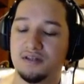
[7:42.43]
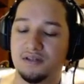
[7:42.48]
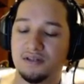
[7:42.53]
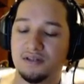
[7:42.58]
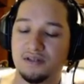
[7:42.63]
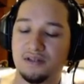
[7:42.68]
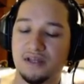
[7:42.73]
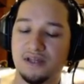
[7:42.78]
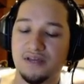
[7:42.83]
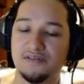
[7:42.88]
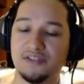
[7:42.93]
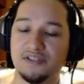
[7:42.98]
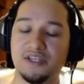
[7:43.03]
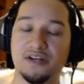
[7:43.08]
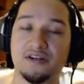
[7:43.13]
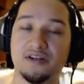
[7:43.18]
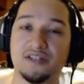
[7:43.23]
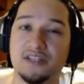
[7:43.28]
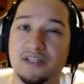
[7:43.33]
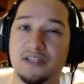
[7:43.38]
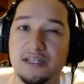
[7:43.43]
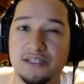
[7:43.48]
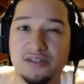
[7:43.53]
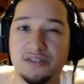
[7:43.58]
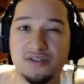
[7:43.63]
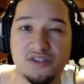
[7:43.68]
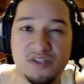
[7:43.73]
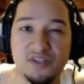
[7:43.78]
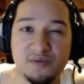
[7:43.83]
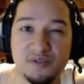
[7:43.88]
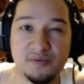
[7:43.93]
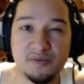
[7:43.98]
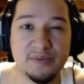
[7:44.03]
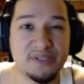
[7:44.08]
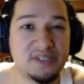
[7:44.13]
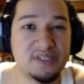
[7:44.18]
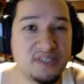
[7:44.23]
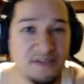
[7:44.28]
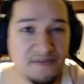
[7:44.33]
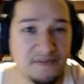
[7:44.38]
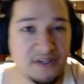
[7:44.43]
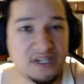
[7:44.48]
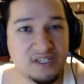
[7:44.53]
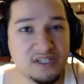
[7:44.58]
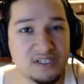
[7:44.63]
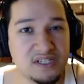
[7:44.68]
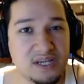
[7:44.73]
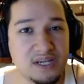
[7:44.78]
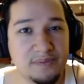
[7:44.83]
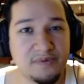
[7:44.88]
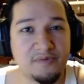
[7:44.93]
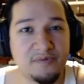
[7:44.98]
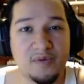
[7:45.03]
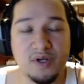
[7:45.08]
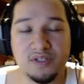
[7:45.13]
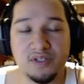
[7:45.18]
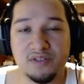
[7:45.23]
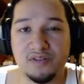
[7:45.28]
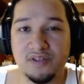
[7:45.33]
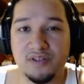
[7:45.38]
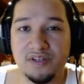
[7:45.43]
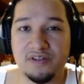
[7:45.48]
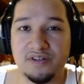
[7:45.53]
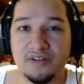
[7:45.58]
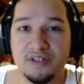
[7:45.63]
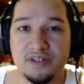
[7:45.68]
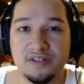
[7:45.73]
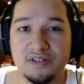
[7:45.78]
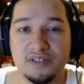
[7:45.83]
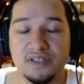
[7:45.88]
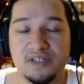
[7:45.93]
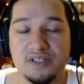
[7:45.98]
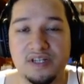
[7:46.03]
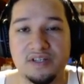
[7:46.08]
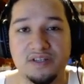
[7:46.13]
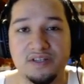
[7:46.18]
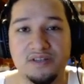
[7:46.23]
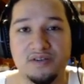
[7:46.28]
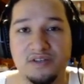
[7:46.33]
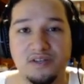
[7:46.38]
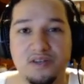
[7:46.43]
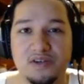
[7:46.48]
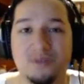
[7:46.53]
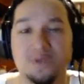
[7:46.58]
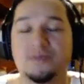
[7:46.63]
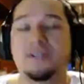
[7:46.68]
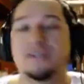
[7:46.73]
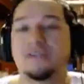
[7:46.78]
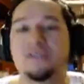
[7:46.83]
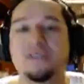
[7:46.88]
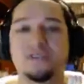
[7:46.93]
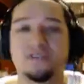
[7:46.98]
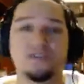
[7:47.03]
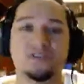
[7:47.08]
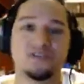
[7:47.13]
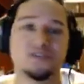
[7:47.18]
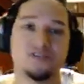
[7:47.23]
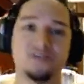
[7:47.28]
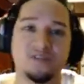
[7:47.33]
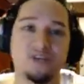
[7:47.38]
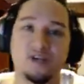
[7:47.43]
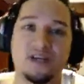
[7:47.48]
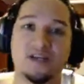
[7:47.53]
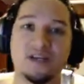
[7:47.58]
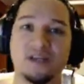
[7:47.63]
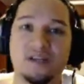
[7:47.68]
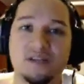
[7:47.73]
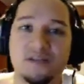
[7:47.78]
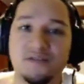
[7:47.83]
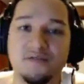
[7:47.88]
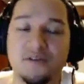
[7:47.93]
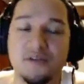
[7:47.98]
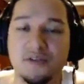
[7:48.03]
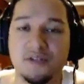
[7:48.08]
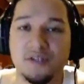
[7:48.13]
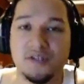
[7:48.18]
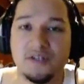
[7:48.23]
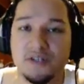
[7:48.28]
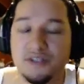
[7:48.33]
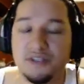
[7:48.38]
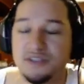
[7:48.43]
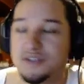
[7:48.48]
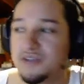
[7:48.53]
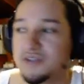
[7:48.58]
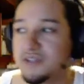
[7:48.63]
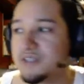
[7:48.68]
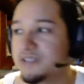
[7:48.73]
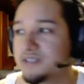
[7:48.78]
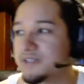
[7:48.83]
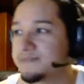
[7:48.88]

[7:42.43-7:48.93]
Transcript: Avsaris, unless there's some specific type of monster that your guild is telling you to go, then you should just do that and follow your guild strategy.